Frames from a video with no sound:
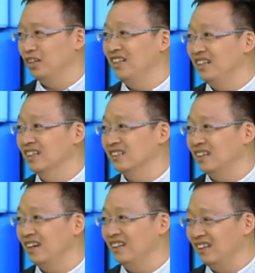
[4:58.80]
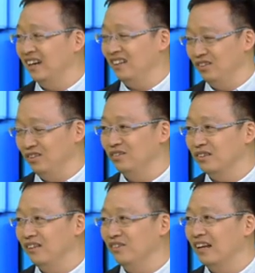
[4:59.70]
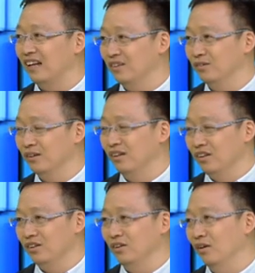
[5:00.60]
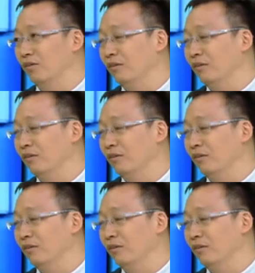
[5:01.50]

20 years, and that you got to, you know,